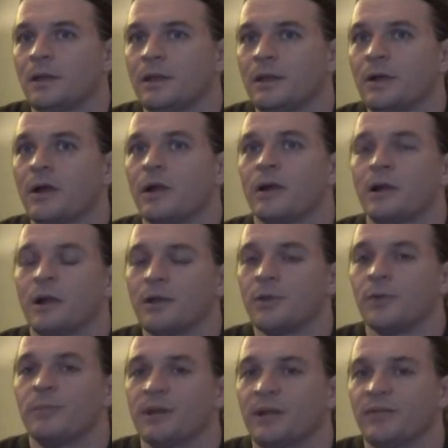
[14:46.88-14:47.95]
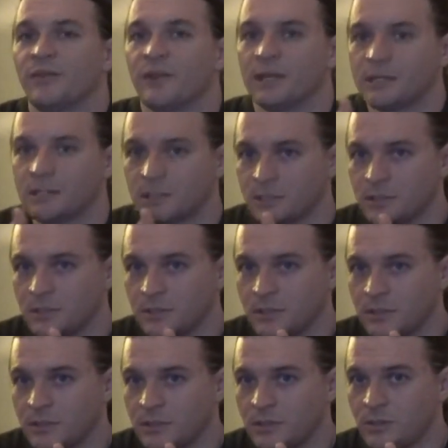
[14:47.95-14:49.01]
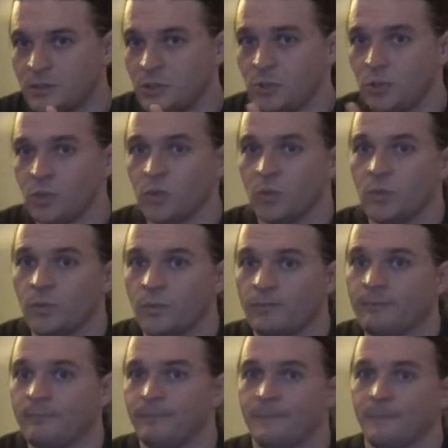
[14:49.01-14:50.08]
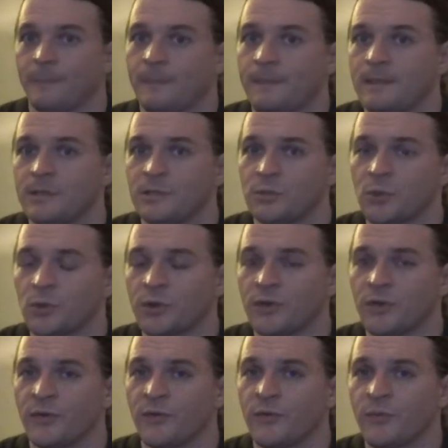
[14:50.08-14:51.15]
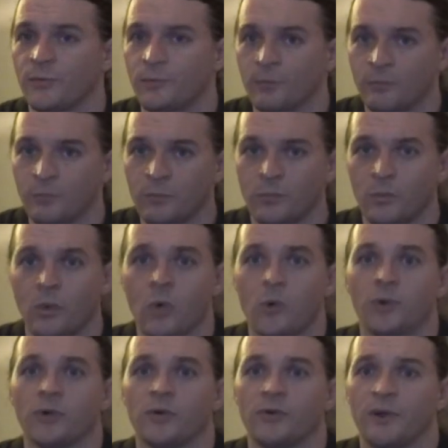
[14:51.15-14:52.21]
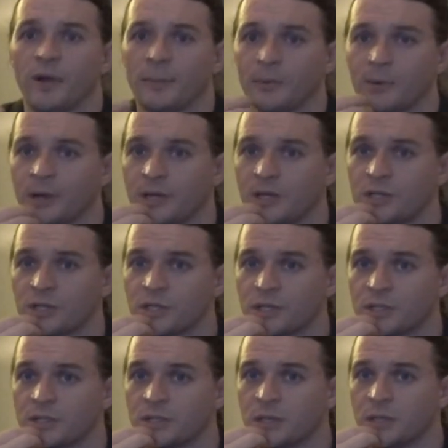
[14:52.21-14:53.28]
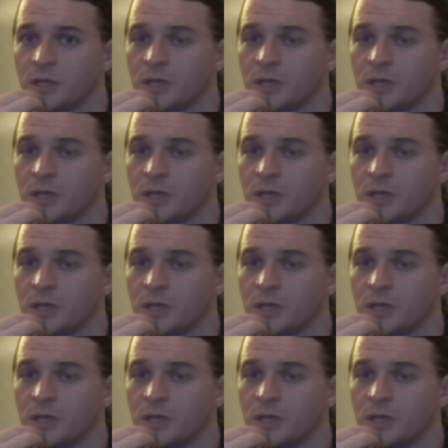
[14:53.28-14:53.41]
other benefits to this sort of order of operations.